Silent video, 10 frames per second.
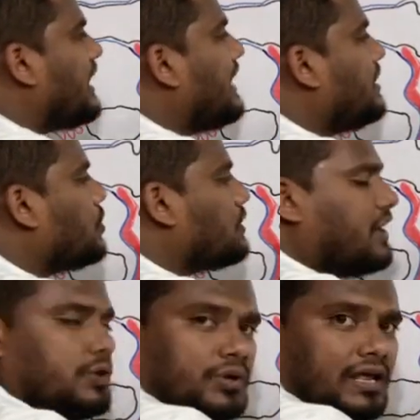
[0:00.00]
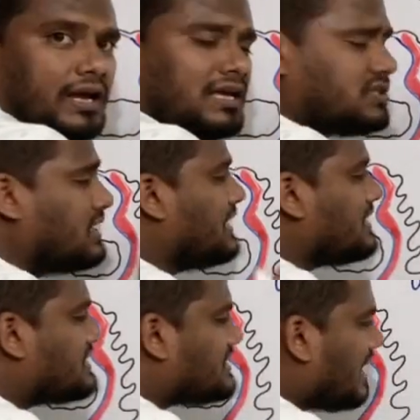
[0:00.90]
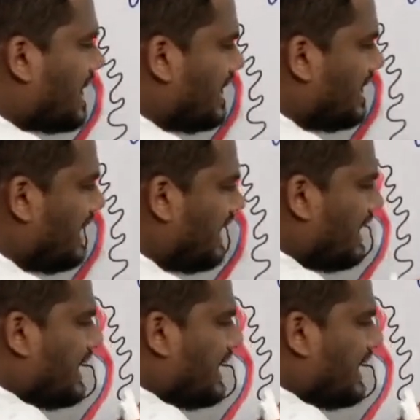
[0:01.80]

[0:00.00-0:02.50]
into the uterus, suddenly